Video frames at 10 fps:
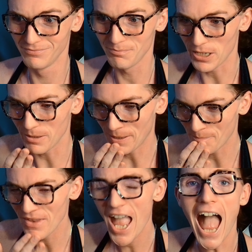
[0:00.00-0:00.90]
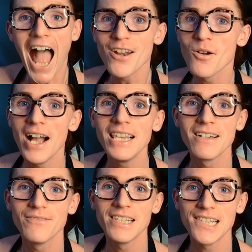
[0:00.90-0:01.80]
pardon me, I know I
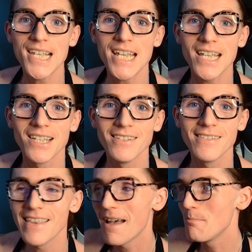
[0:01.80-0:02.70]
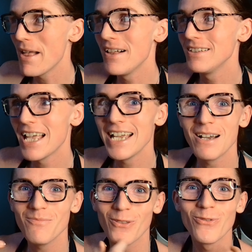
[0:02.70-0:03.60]
love to see that bell light
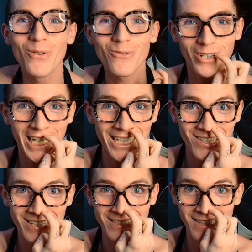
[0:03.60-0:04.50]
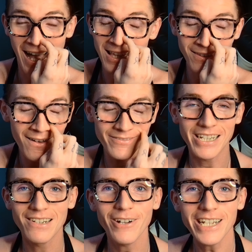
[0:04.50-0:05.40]
up with notifications. I love
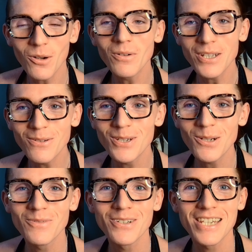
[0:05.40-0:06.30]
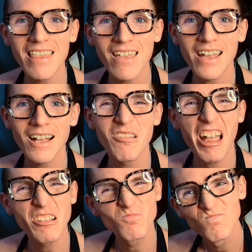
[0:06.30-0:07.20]
it. If I go to YouTube and there's nothing, I'm
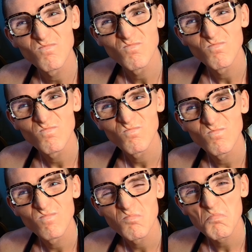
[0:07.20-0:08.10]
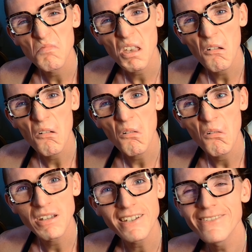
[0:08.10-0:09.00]
like,
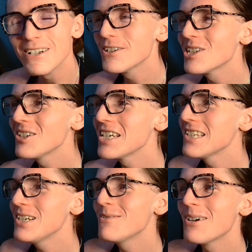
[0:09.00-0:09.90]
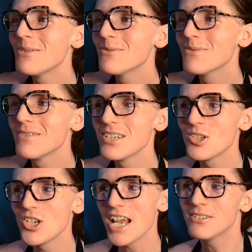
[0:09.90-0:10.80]
oh, even if it's just, you know, this
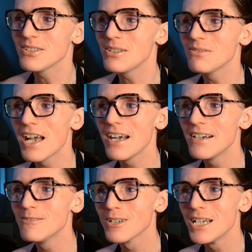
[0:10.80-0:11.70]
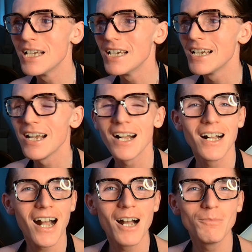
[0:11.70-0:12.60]
channel you love
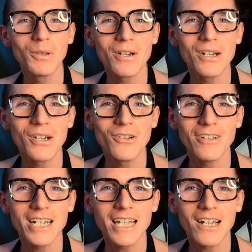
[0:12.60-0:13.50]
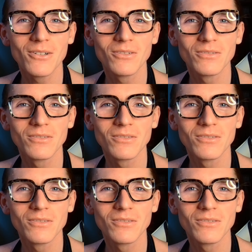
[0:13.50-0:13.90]
uploaded a new video.